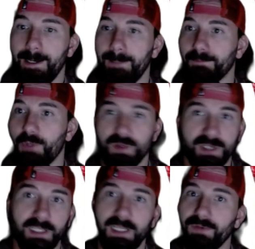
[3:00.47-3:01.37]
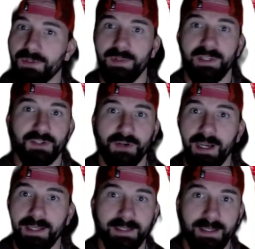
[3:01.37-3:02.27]
goes all levels with his
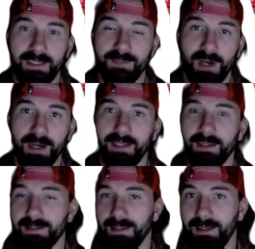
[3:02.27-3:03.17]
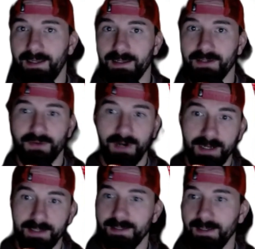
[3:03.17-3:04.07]
strikes, knees, body kicks, leg kicks,
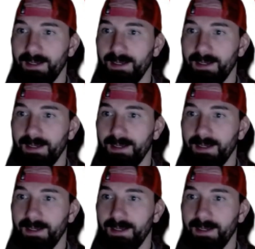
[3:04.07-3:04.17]
strikes.